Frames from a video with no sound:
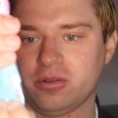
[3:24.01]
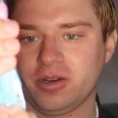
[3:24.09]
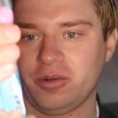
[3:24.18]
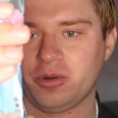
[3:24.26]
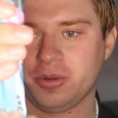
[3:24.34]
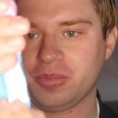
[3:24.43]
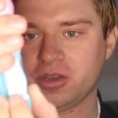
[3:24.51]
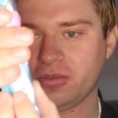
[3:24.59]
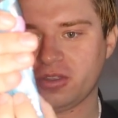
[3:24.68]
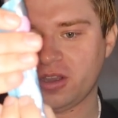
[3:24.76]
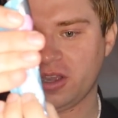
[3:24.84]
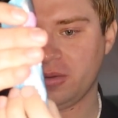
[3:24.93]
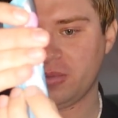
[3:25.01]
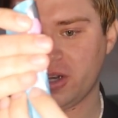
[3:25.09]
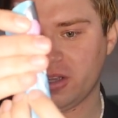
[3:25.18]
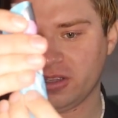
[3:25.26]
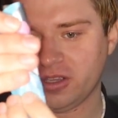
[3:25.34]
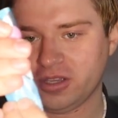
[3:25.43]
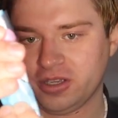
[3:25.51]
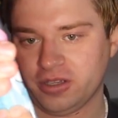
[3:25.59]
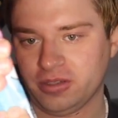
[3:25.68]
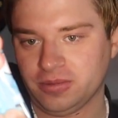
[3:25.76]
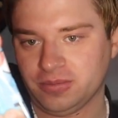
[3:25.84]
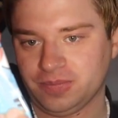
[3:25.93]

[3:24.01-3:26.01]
Or you rip off the eyebrow again.